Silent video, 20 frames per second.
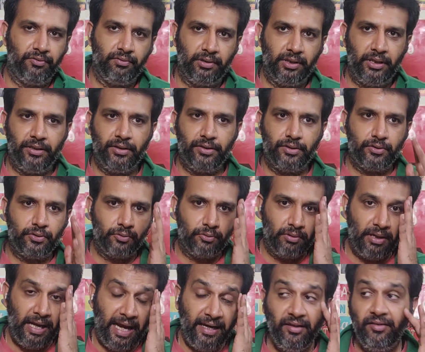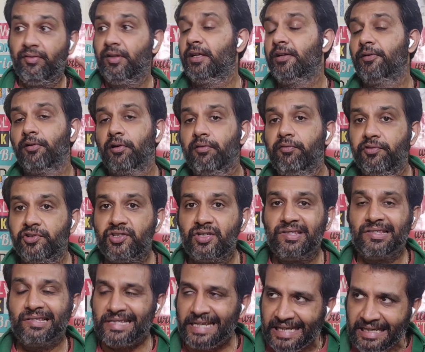related to anything which is
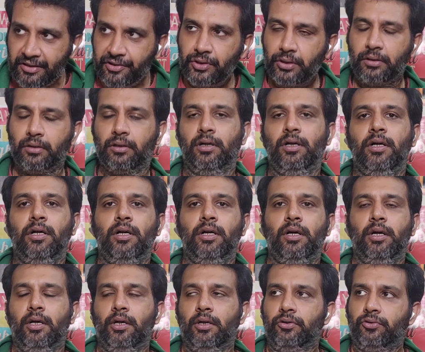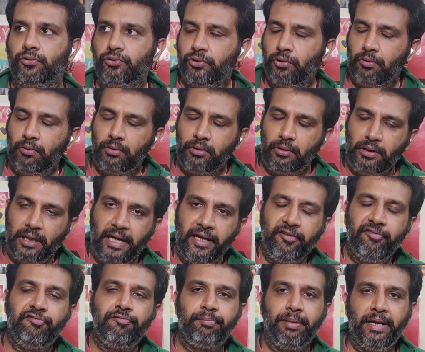central to your
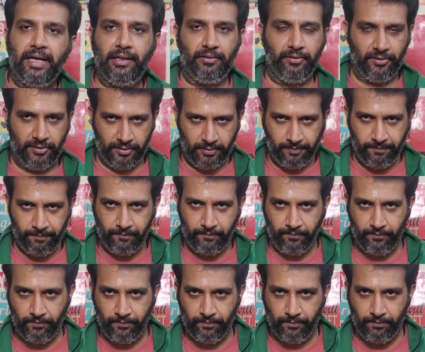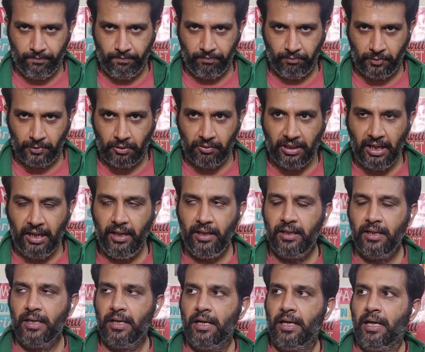life path.
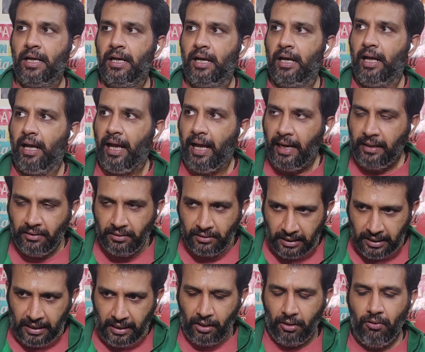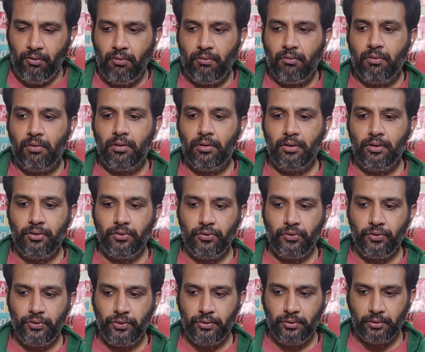Okay? And now
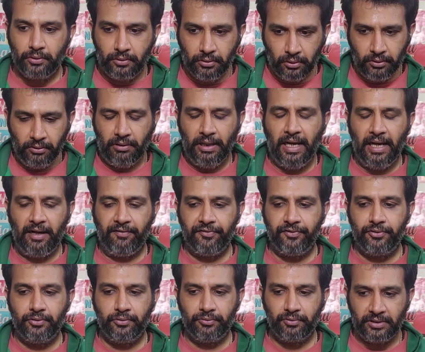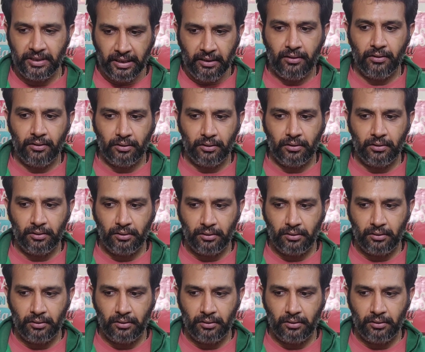you're going to have to take a